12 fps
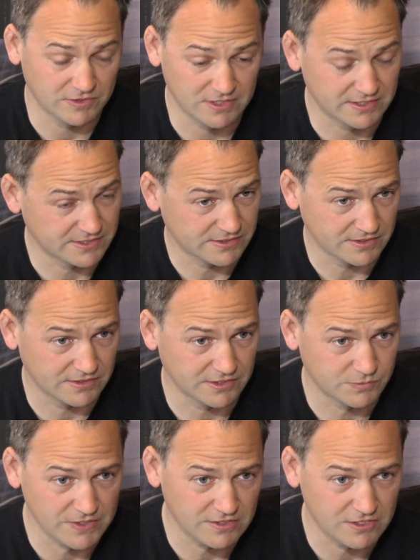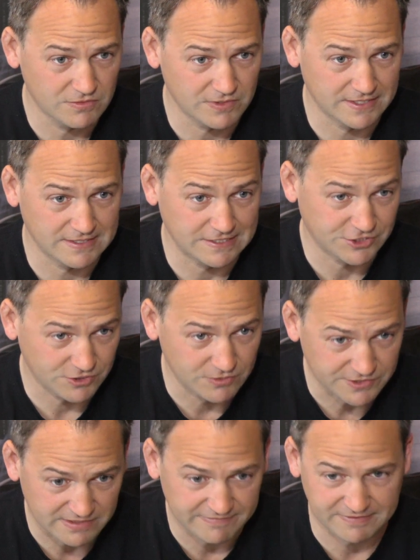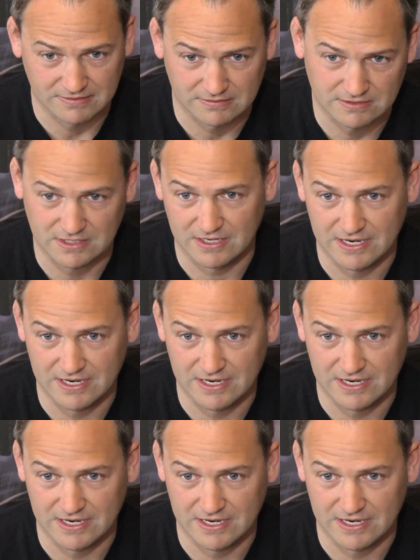that it's with you and intuitive, and